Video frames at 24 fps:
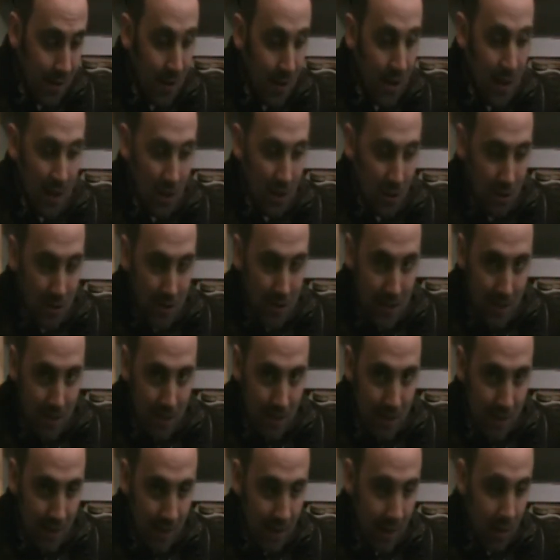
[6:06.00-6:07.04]
try to do the same
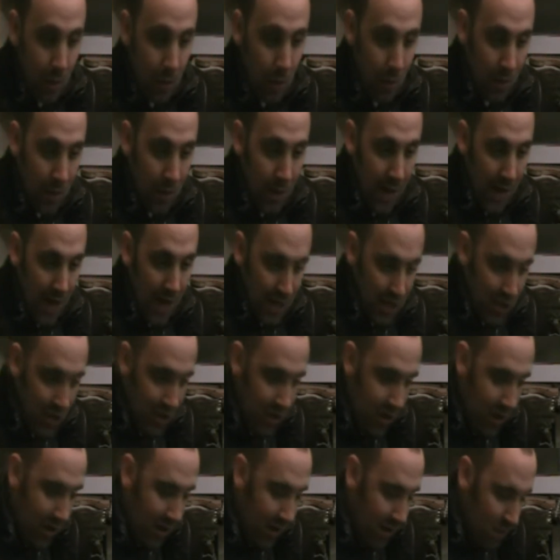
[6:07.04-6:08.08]
thing with the action
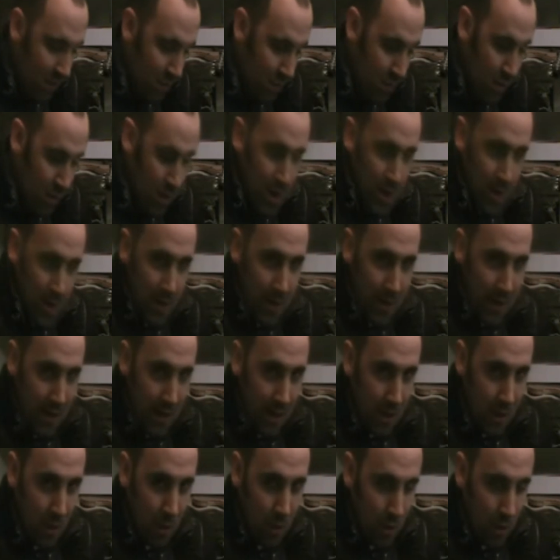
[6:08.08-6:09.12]
down really, really
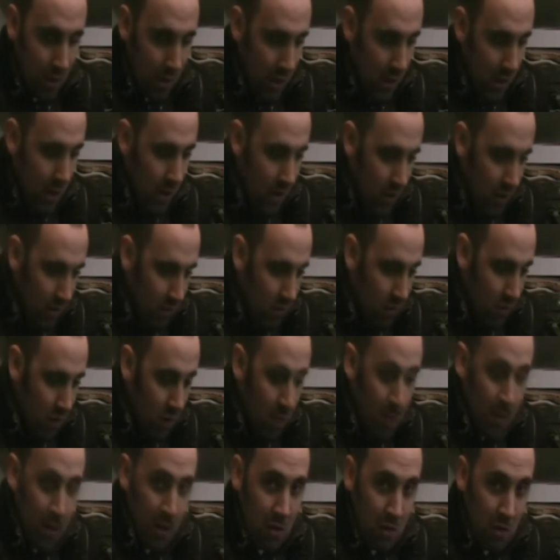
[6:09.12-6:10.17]
low,
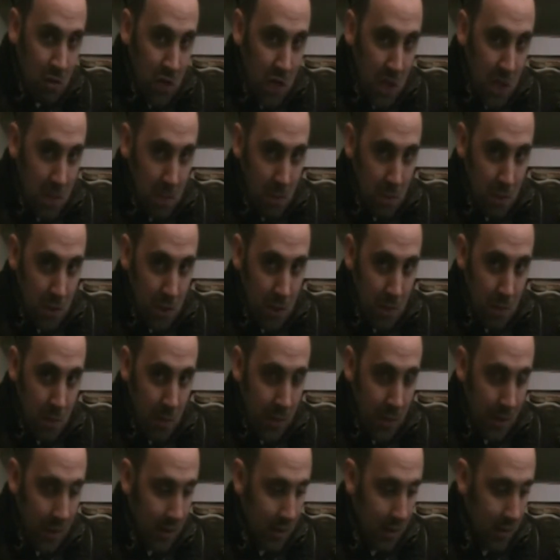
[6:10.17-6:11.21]
coming close to the buzzy
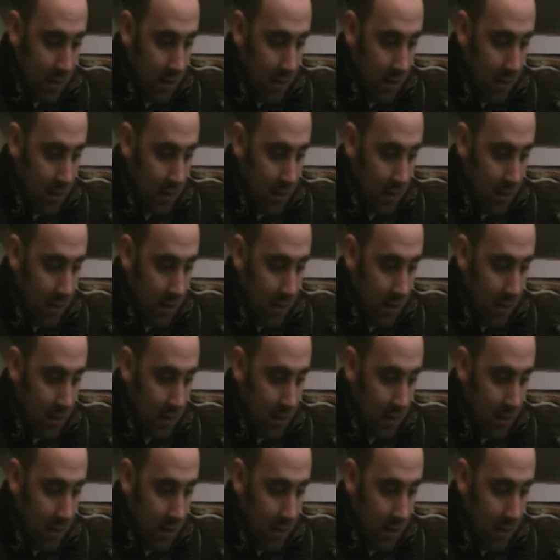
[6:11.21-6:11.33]
point.